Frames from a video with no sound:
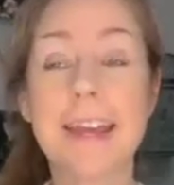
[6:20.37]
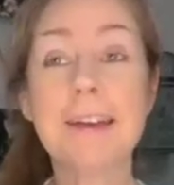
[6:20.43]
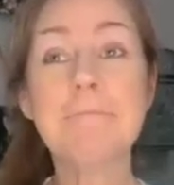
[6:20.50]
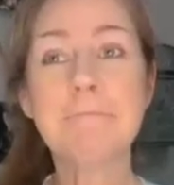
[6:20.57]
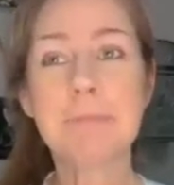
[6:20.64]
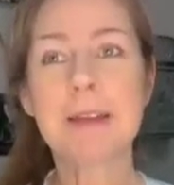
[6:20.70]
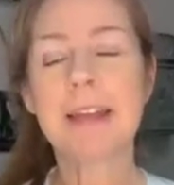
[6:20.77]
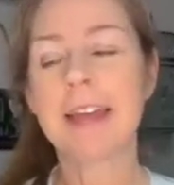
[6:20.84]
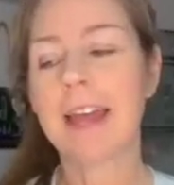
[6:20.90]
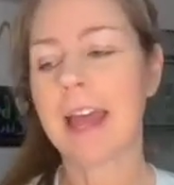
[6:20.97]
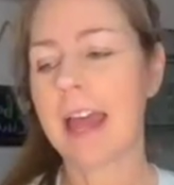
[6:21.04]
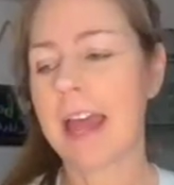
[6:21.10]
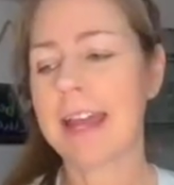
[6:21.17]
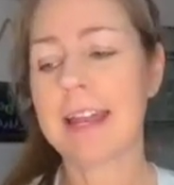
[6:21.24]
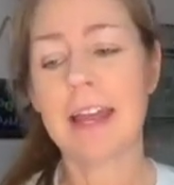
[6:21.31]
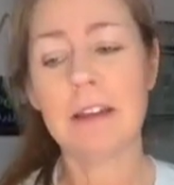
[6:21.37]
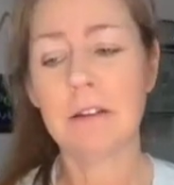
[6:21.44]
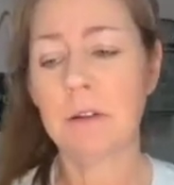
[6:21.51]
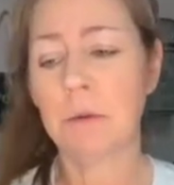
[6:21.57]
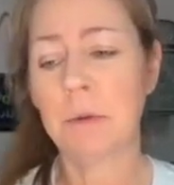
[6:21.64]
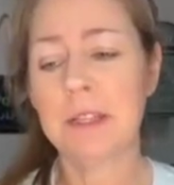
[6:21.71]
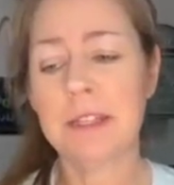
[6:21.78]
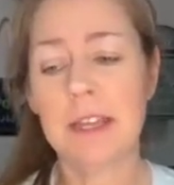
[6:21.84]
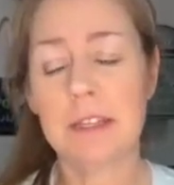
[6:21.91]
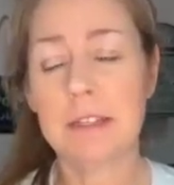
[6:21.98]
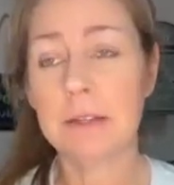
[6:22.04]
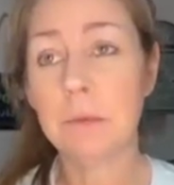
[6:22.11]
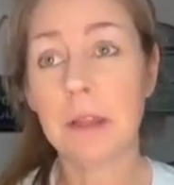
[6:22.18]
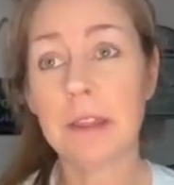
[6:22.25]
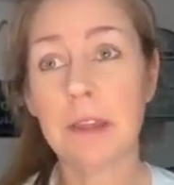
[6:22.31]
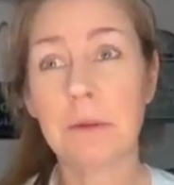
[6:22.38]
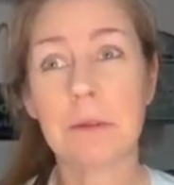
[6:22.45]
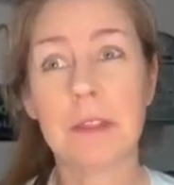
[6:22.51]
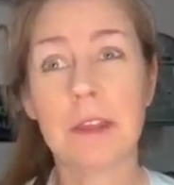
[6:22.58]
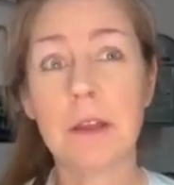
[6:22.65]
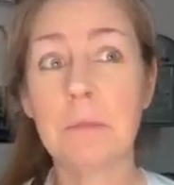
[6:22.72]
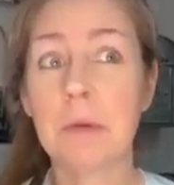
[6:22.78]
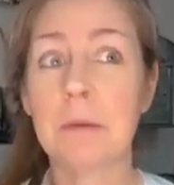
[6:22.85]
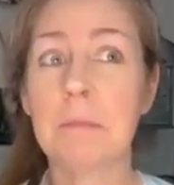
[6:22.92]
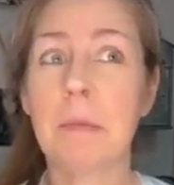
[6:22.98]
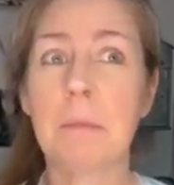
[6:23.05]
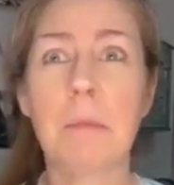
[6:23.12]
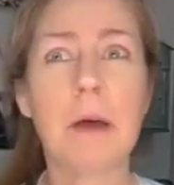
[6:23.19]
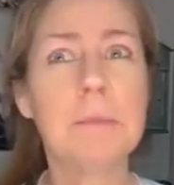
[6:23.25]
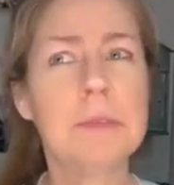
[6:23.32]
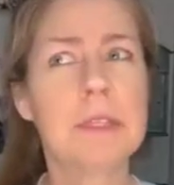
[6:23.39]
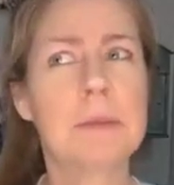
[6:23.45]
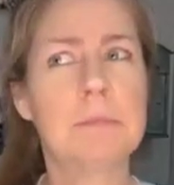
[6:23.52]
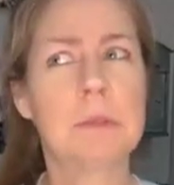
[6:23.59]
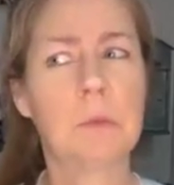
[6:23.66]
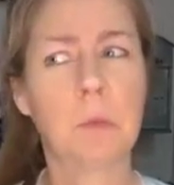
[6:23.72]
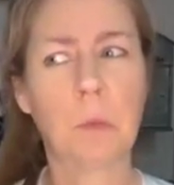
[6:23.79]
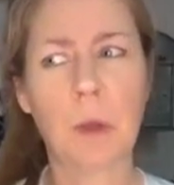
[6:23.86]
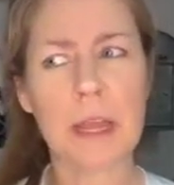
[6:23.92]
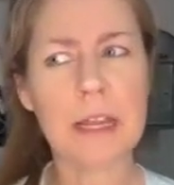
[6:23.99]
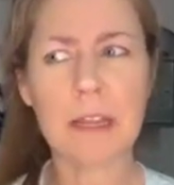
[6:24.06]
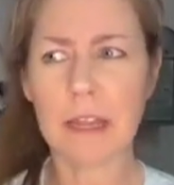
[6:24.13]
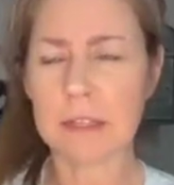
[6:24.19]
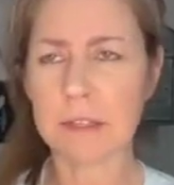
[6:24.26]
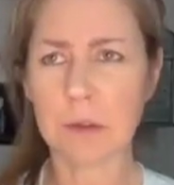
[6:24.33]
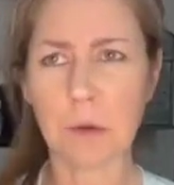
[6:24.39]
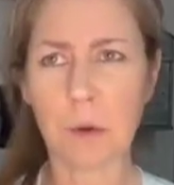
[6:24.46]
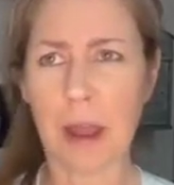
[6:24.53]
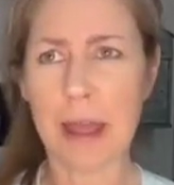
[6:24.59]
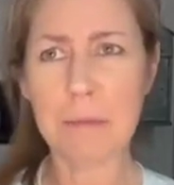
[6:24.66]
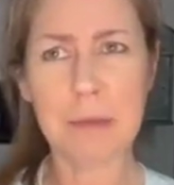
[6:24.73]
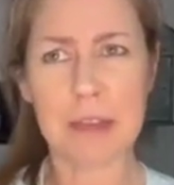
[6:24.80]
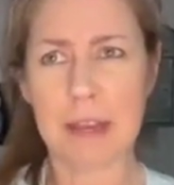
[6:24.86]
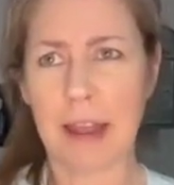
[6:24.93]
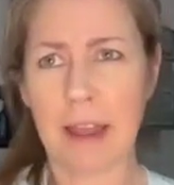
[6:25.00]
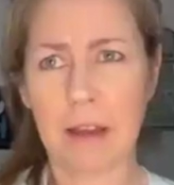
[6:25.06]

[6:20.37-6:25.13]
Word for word: Yep. And I don't know what they did while they were there, but my mom seems way less crabby